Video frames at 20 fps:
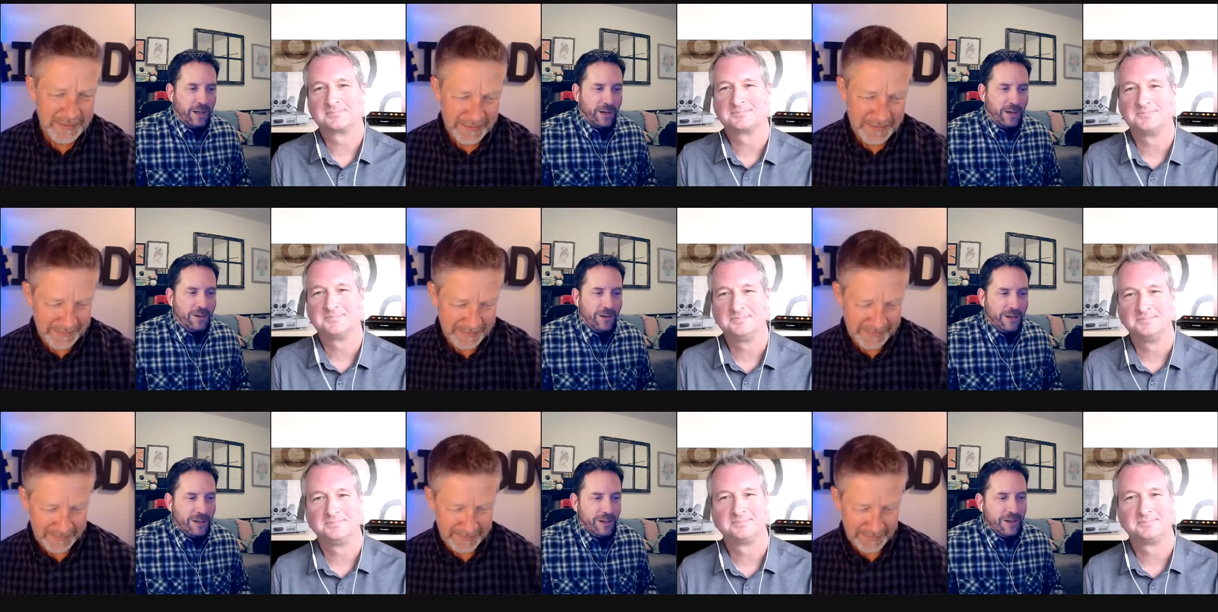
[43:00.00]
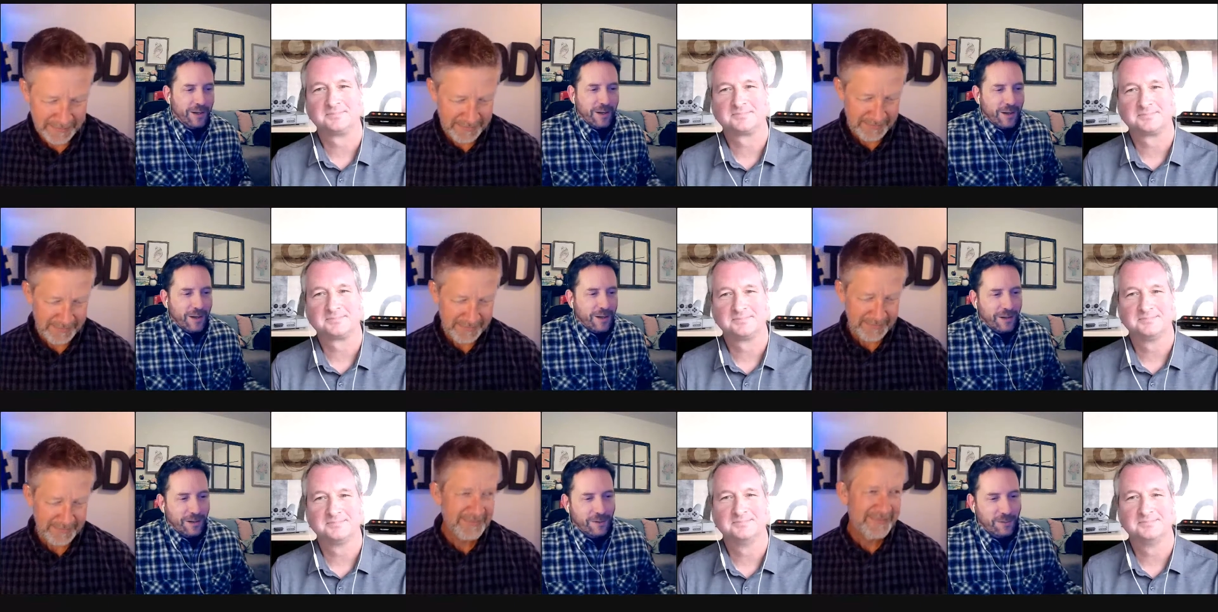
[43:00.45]
Speaker 1: know,
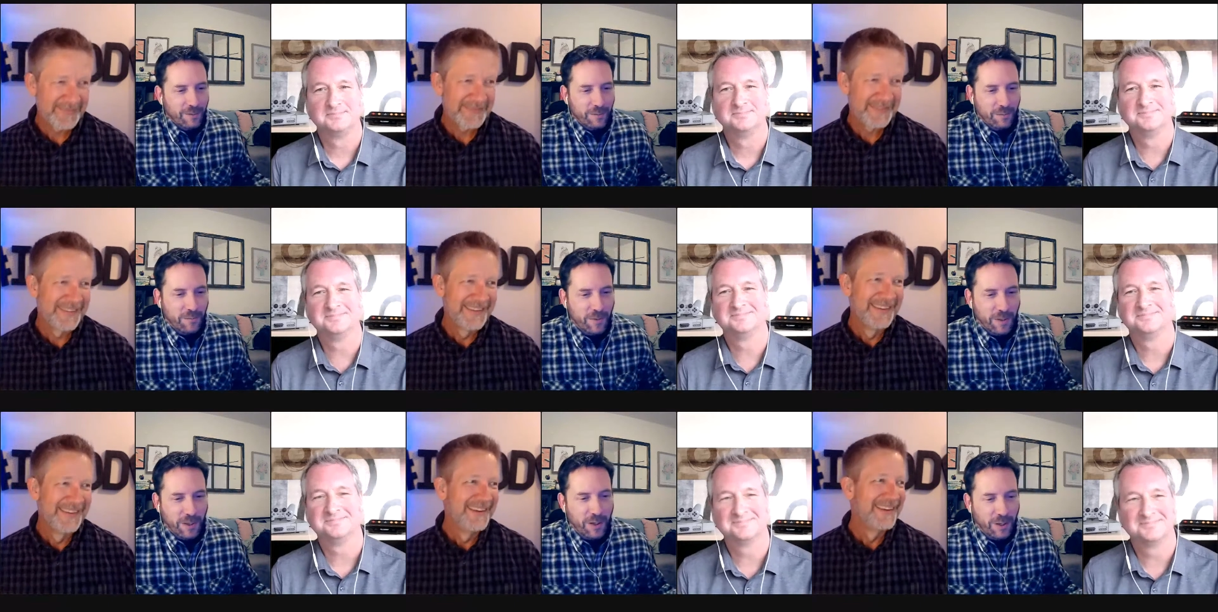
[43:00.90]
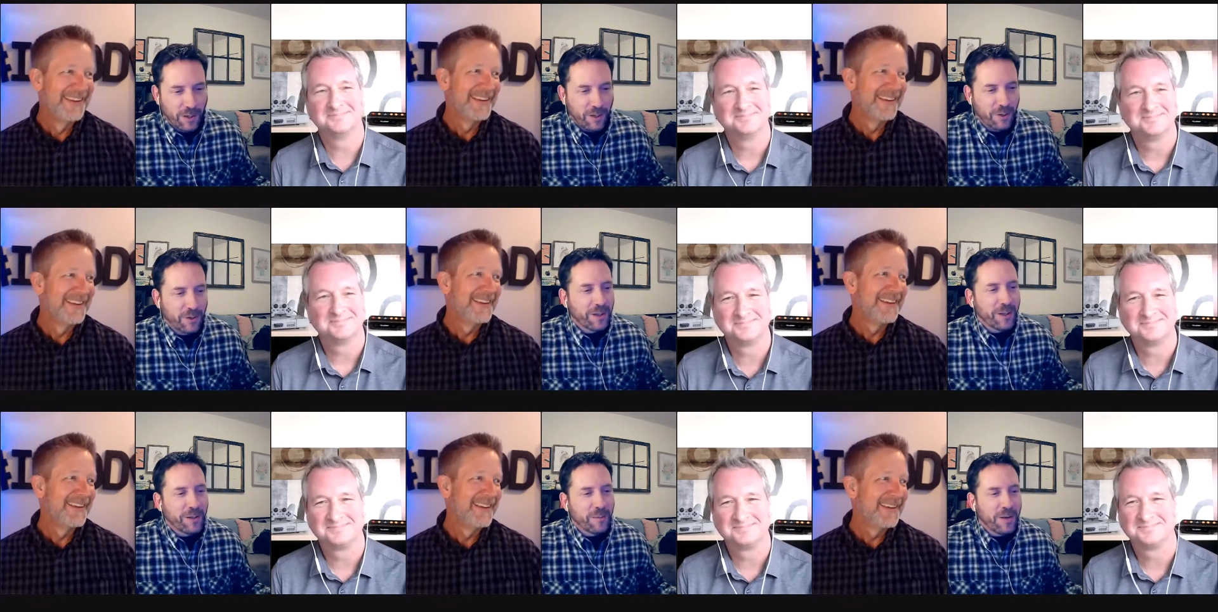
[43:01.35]

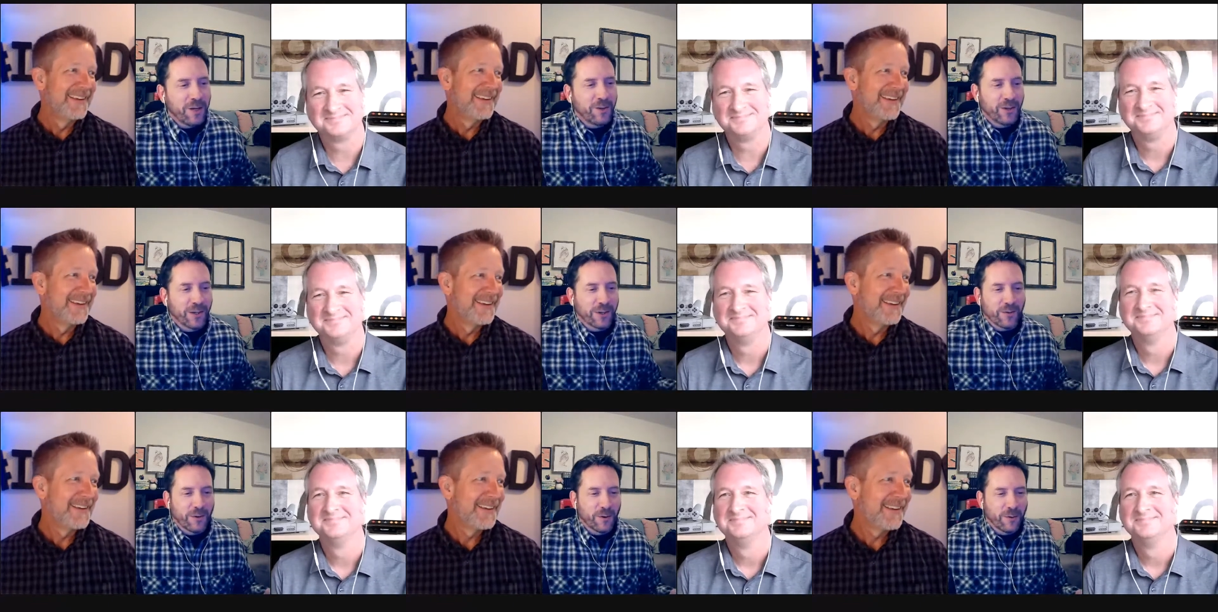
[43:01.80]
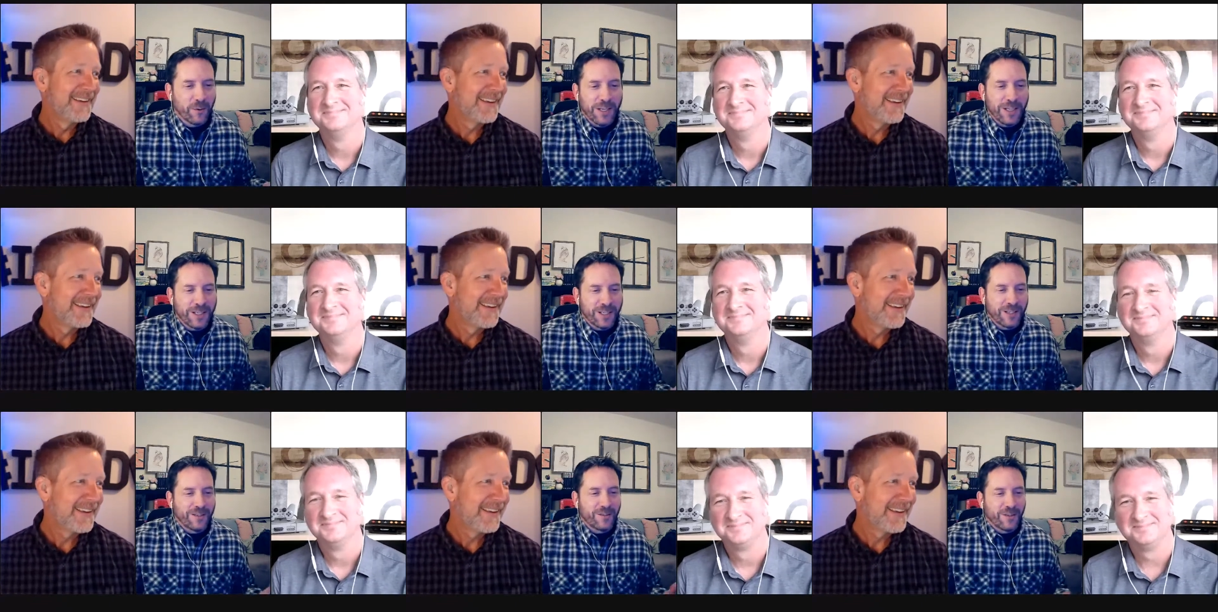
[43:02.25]
you're in the matrix for a
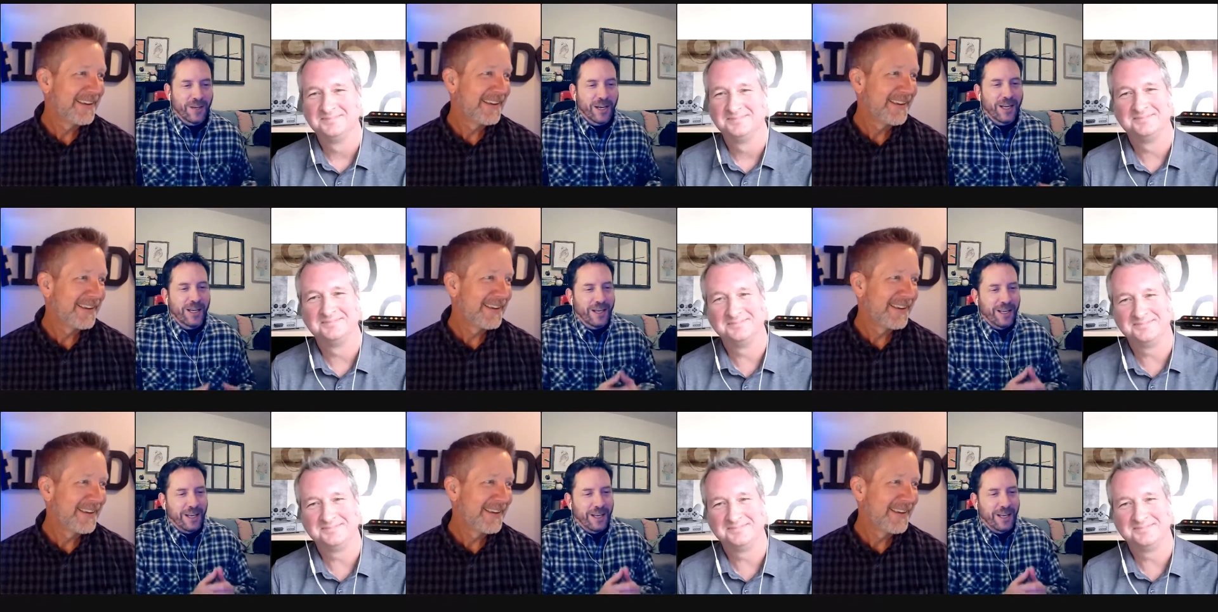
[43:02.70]
reason, right?